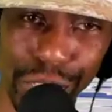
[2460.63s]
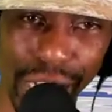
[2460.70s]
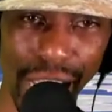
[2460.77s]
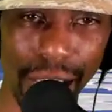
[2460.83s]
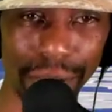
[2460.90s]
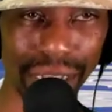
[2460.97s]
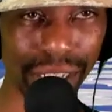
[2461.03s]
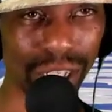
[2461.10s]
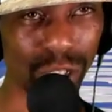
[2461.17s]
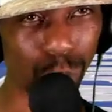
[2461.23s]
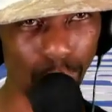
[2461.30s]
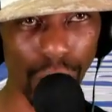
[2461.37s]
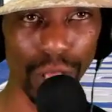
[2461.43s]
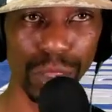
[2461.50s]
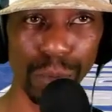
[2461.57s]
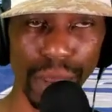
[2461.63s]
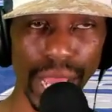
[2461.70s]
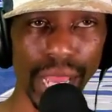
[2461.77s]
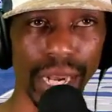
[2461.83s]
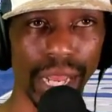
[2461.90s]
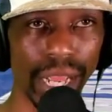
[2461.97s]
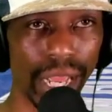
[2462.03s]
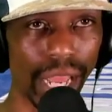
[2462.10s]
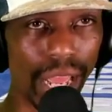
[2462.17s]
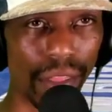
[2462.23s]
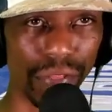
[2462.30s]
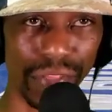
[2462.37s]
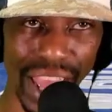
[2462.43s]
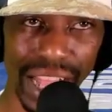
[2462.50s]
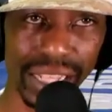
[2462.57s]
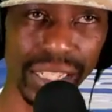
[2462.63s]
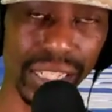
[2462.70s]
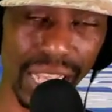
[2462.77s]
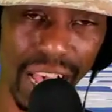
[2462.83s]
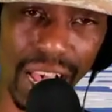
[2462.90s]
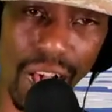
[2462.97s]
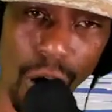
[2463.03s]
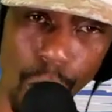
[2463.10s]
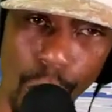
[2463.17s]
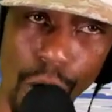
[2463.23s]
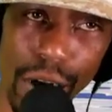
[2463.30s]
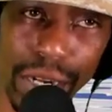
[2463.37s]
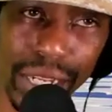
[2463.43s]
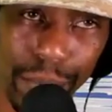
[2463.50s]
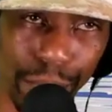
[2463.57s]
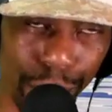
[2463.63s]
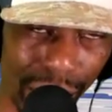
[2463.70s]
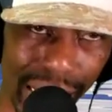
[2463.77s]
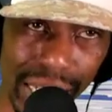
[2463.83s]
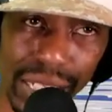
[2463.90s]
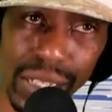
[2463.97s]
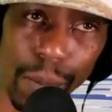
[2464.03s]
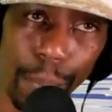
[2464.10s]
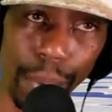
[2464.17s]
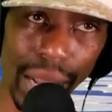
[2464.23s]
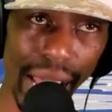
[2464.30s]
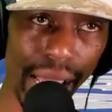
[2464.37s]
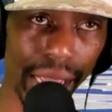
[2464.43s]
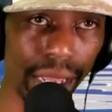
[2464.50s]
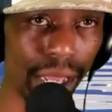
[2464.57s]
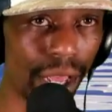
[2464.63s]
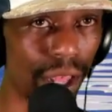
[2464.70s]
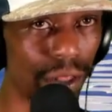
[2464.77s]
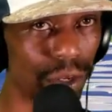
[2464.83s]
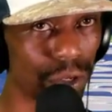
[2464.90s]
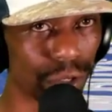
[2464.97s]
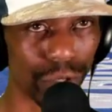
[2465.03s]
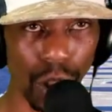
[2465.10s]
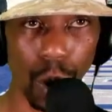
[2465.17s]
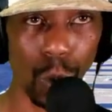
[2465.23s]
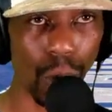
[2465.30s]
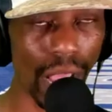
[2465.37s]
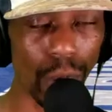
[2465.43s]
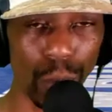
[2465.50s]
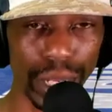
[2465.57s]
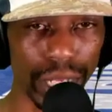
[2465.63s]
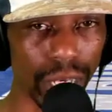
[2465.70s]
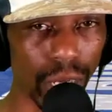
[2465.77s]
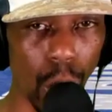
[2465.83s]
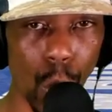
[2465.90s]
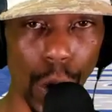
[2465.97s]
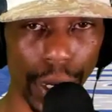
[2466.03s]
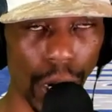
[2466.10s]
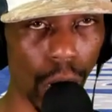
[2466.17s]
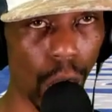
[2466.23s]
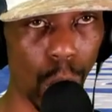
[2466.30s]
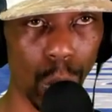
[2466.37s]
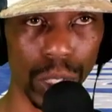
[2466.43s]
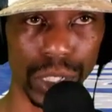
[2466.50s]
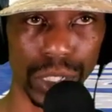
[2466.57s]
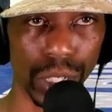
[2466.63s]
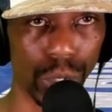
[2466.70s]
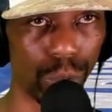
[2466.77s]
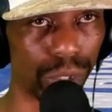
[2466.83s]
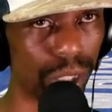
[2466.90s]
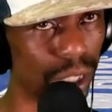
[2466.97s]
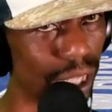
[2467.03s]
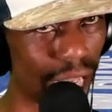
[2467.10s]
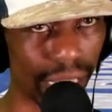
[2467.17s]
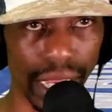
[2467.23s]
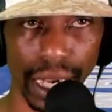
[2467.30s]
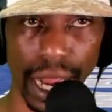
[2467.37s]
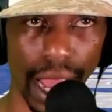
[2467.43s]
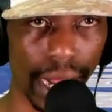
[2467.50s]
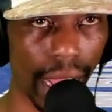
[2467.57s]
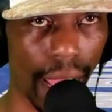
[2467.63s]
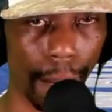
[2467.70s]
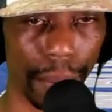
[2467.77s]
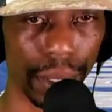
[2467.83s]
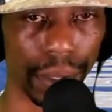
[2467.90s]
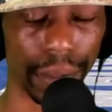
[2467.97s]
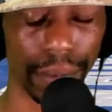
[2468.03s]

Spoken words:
game. That's the 12th man. That's a hard place to play. There's no way we can go in there 0-2. That cannot happen.